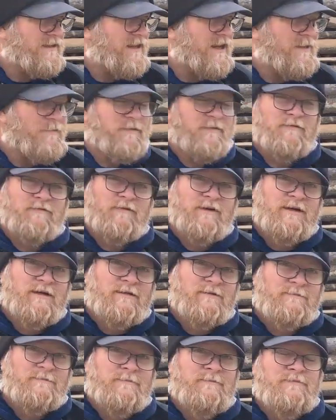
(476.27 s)
type of
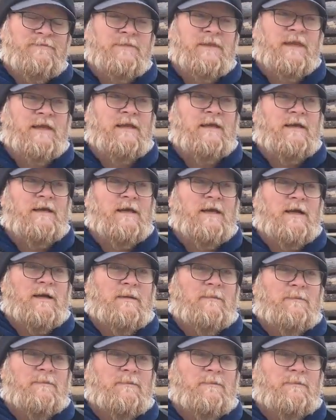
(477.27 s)
freedom,
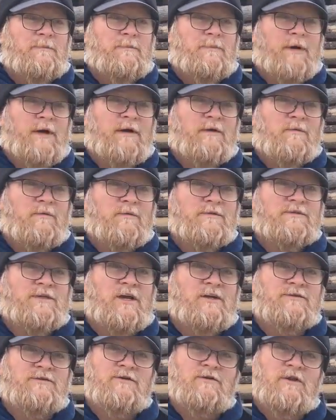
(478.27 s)
but was
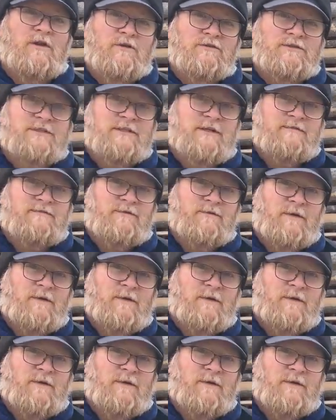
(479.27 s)
also close enough